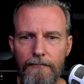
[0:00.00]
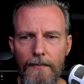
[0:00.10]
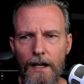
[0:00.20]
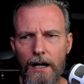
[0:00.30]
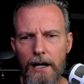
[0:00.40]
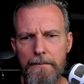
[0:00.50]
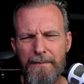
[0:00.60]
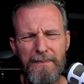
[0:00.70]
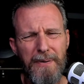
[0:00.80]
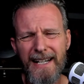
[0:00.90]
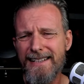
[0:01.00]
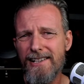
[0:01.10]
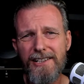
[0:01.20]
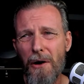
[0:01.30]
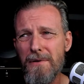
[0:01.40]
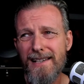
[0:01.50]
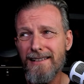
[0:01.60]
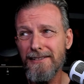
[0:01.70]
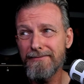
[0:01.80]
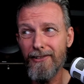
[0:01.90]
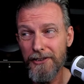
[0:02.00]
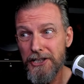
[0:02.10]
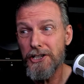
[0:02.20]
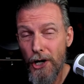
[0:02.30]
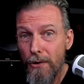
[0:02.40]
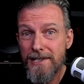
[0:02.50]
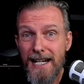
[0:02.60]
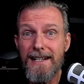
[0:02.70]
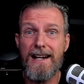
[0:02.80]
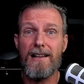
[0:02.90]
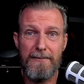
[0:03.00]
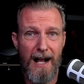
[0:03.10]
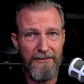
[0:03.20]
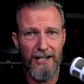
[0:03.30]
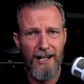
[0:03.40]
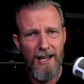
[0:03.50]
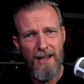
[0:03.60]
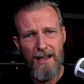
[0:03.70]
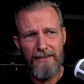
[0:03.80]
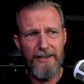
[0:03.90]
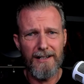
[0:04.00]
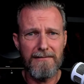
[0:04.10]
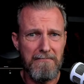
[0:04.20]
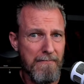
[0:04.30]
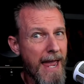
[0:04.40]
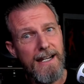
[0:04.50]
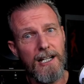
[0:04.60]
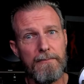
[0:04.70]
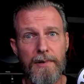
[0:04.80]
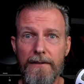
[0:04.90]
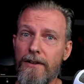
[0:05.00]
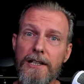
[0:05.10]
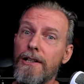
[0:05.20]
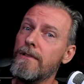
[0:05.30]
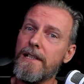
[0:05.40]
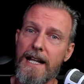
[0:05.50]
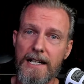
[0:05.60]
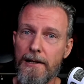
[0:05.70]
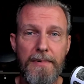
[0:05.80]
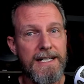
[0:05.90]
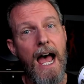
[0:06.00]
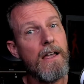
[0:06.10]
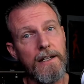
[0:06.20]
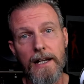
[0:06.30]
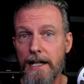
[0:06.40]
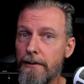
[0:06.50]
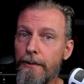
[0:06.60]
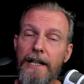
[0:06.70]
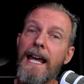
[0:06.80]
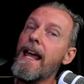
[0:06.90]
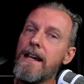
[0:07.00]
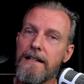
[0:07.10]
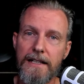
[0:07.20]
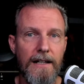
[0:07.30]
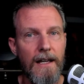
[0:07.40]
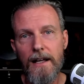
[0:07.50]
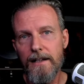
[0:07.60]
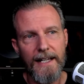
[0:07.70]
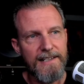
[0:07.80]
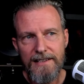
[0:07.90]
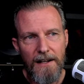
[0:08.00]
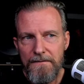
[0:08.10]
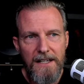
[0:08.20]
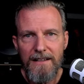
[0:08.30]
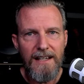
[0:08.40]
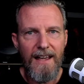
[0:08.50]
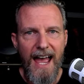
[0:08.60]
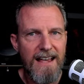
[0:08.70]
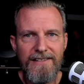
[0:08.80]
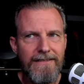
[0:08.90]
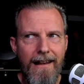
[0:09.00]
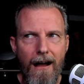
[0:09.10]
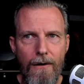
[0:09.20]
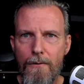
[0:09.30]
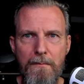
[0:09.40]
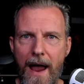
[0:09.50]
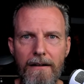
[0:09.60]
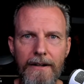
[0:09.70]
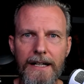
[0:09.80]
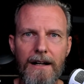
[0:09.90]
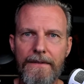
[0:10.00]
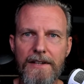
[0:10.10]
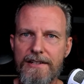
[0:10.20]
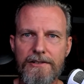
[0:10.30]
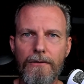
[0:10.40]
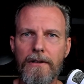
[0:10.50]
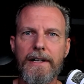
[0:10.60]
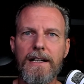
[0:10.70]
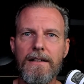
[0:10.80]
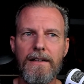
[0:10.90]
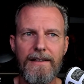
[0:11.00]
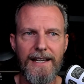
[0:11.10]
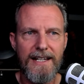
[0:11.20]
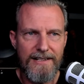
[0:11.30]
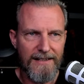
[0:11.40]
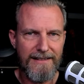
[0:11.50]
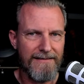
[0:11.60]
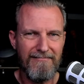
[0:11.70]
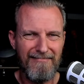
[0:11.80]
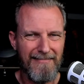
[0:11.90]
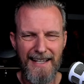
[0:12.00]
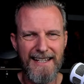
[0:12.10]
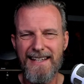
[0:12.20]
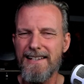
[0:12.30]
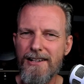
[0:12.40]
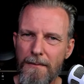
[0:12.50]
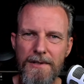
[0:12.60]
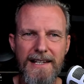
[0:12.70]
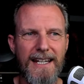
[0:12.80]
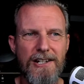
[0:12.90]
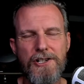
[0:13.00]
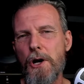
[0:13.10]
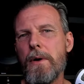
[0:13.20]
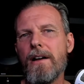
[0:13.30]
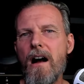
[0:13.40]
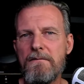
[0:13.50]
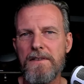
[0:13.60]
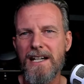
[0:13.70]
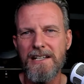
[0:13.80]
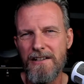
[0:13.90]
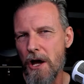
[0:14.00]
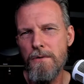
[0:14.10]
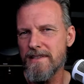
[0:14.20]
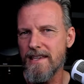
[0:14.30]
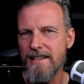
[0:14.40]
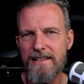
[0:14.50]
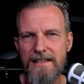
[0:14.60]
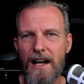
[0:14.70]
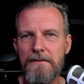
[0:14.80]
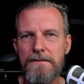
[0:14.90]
But he just goes into huge detail about the makeup of a unit and a battalion and a brigade and like stuff that has no bearing on the story. It's almost like he's showing off that he knows this stuff.